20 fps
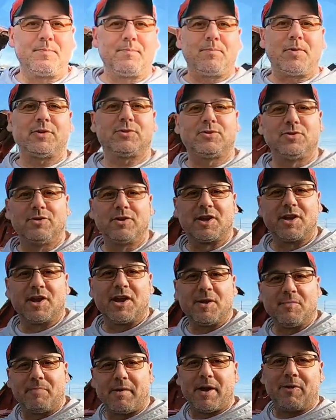Plus, too, you're going to
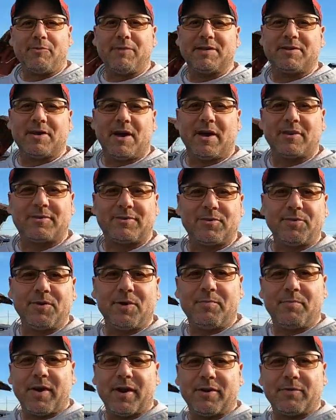get better results doing
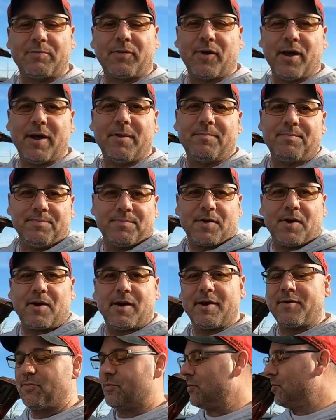a better prep. All
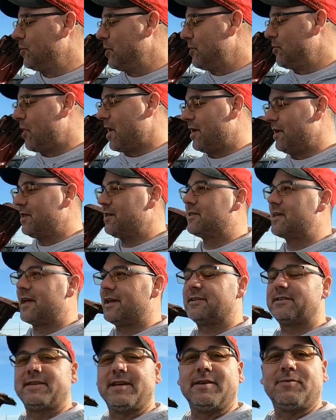right, we wanted to
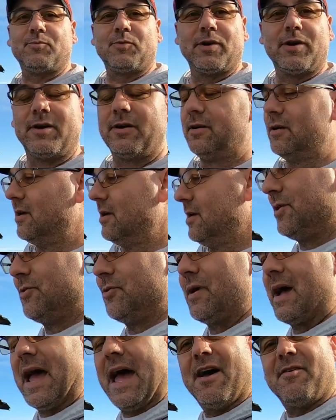test it where you
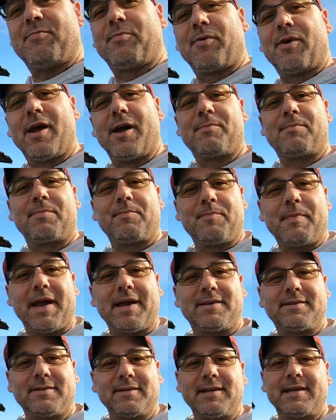do a half prep,
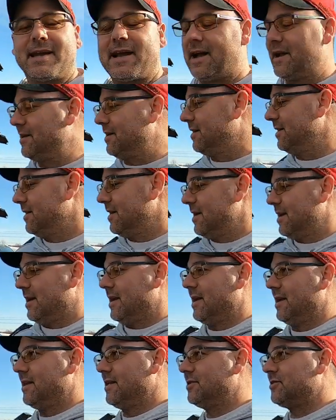basically, kind of,
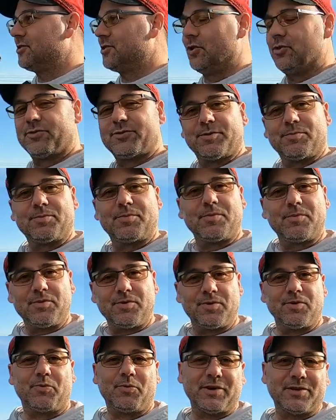and then show some,
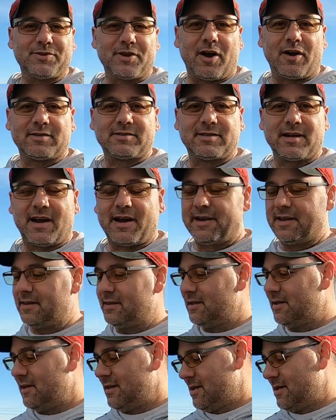you know, results on it.